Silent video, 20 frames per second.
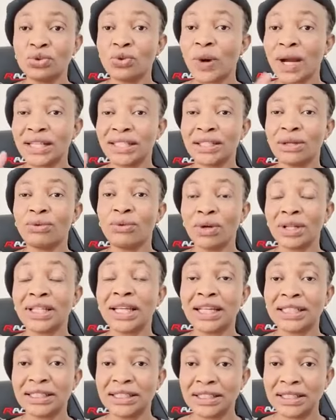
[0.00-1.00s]
You are the one
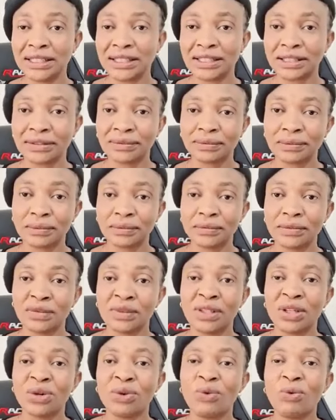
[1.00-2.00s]
that did it.
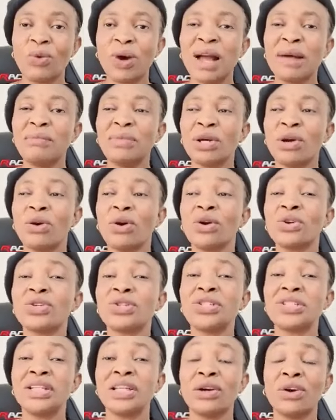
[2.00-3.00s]
Why?
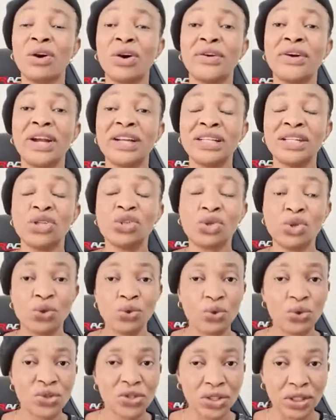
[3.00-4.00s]
Because they already
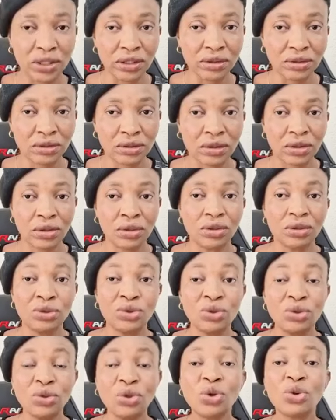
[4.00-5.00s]
choose
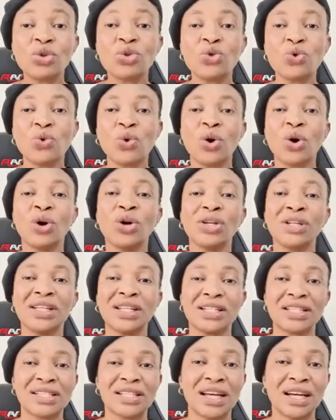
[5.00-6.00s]
not to
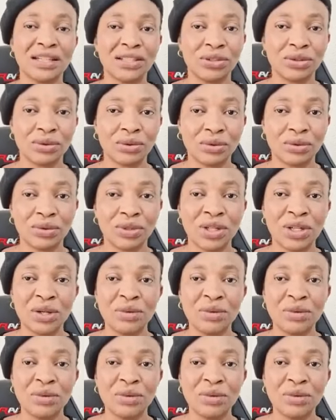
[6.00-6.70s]
understand you.